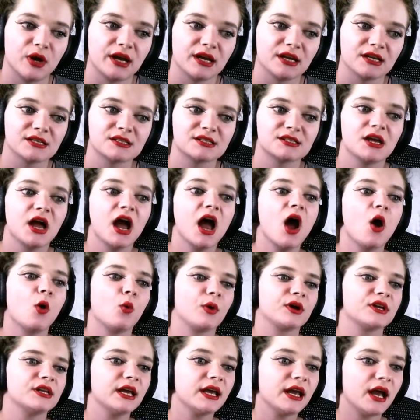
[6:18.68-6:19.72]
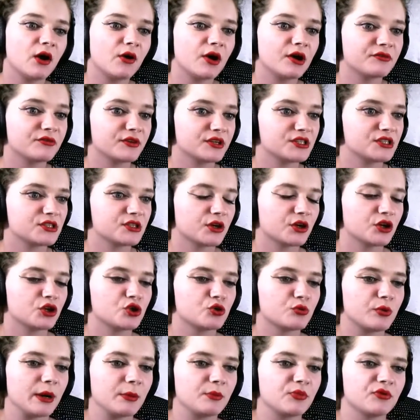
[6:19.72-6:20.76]
ways. One day, however, it started
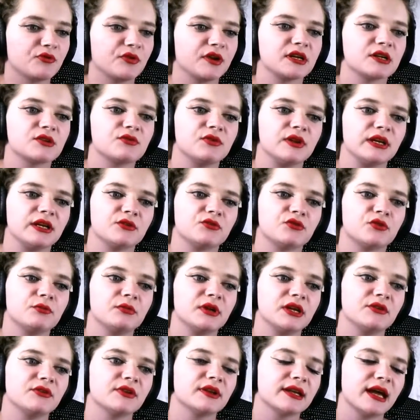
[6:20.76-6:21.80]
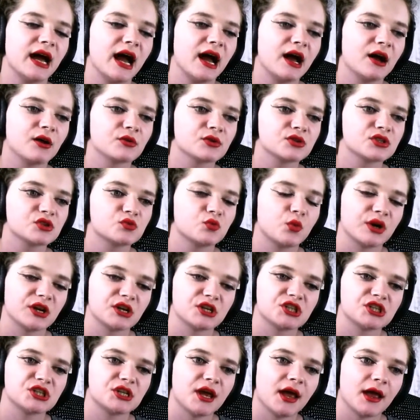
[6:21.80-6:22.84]
to rain, preventing Fleta from leaving the house. What a
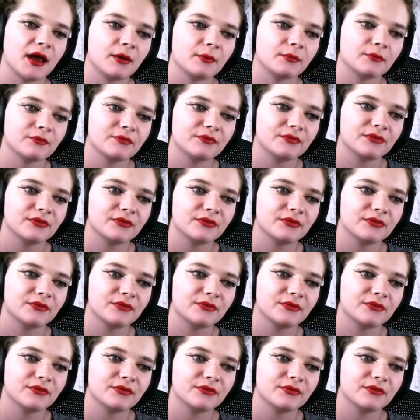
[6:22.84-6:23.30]
shame.